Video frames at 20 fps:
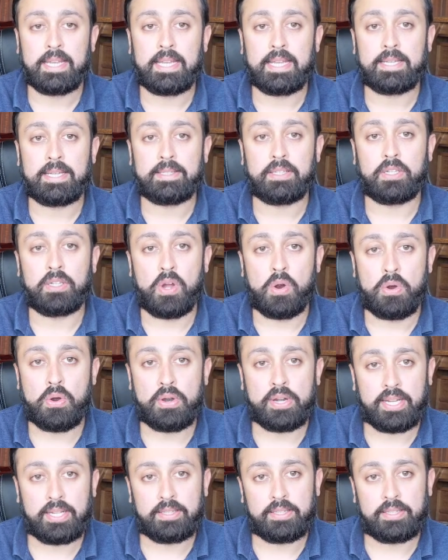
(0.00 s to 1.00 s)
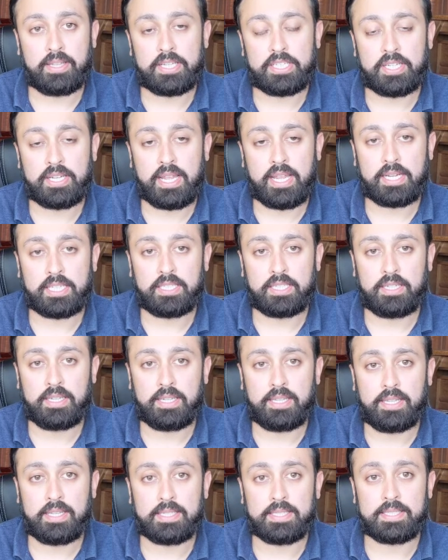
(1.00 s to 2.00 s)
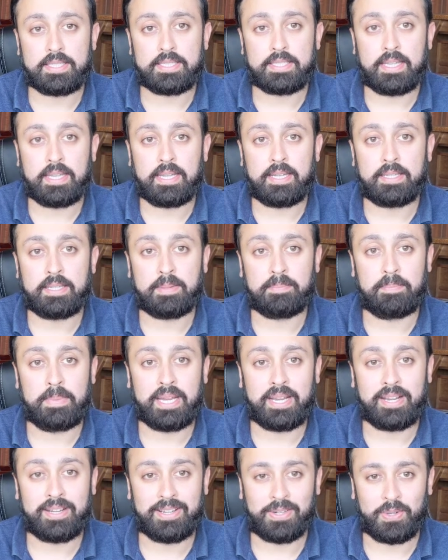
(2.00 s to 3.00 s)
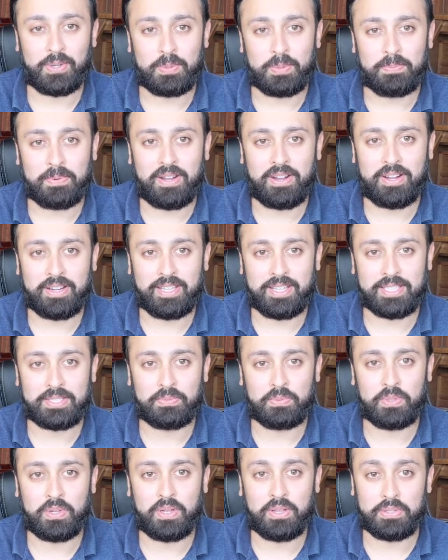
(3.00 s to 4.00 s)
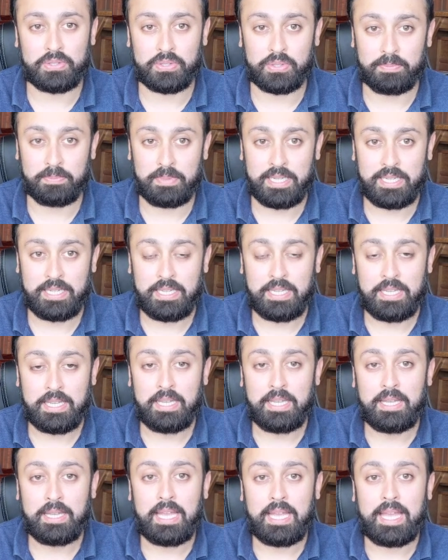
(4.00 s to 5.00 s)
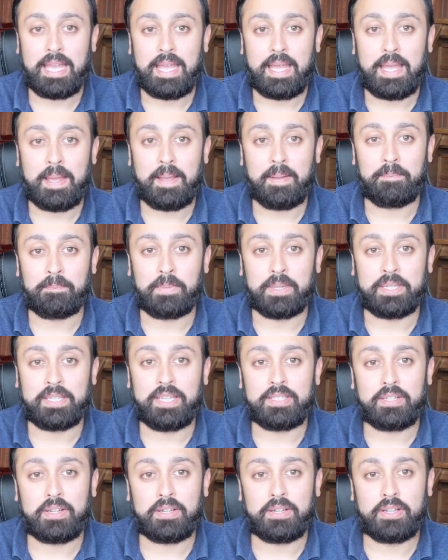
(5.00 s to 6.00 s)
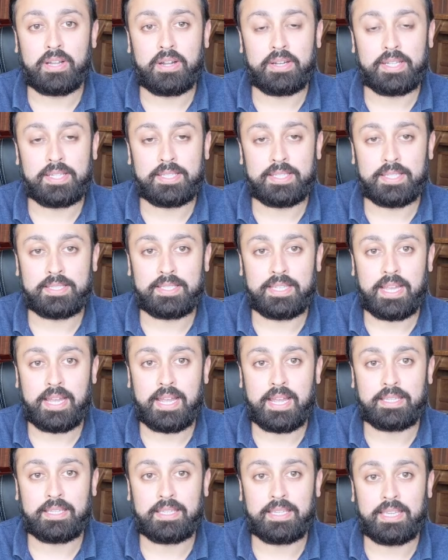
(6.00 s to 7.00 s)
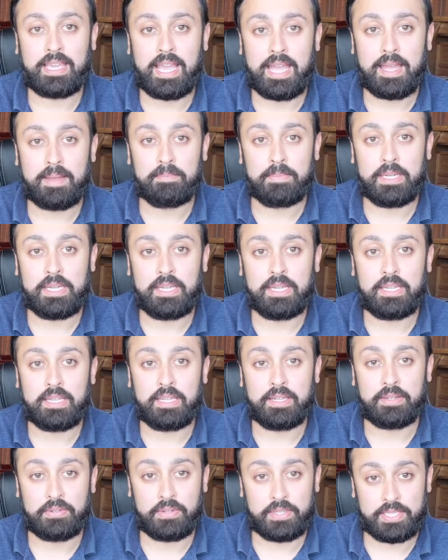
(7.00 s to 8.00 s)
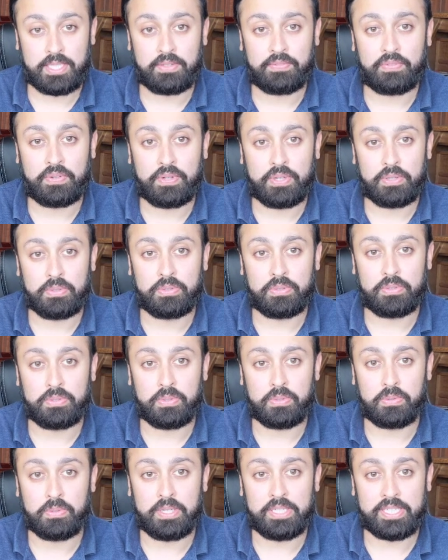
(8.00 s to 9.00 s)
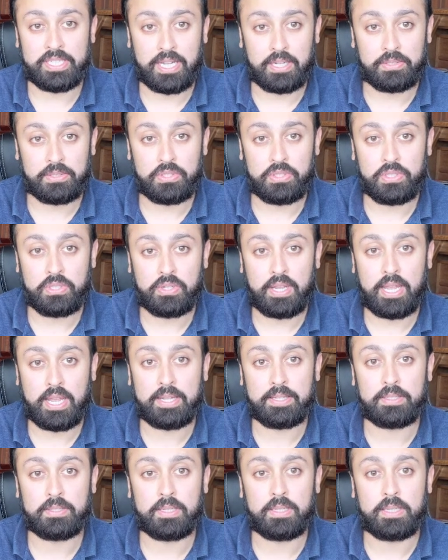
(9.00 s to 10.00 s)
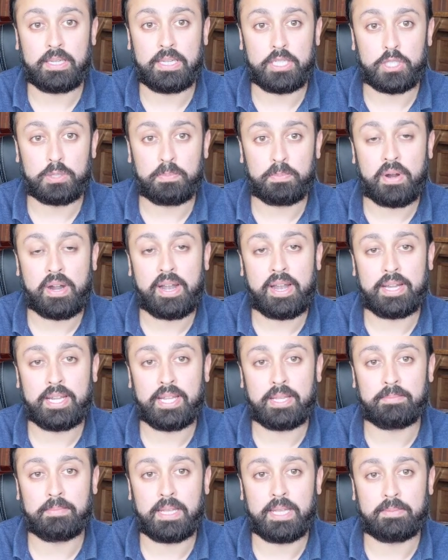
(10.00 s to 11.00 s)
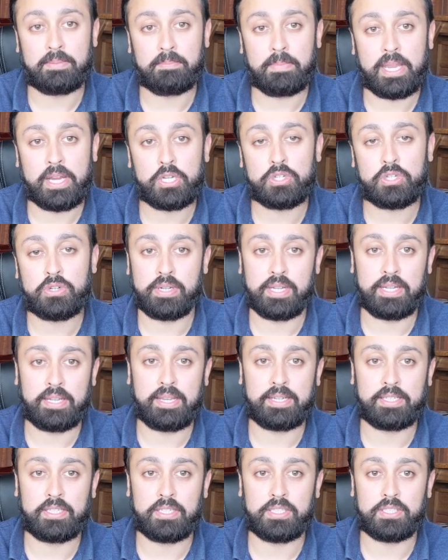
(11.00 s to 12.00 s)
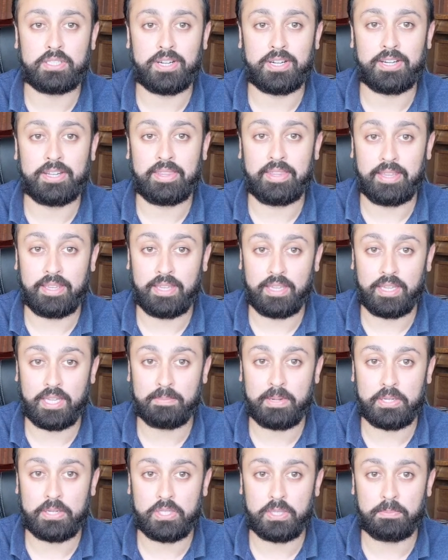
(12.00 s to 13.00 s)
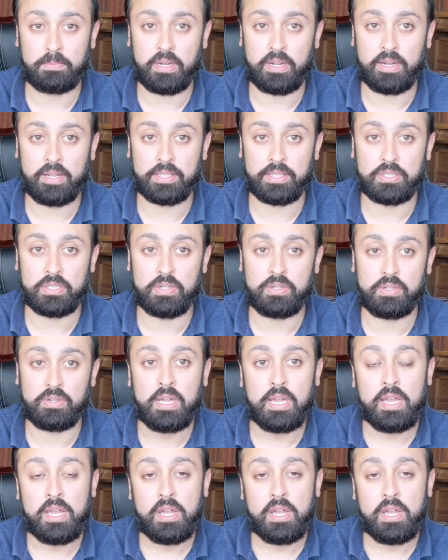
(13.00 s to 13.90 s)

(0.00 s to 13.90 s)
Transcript: the lower the intention actually is, the bigger the group audience will also be. But these are the audiences that can be interesting for you to reach out to and inspire them and make sure that they actually start thinking about your product. So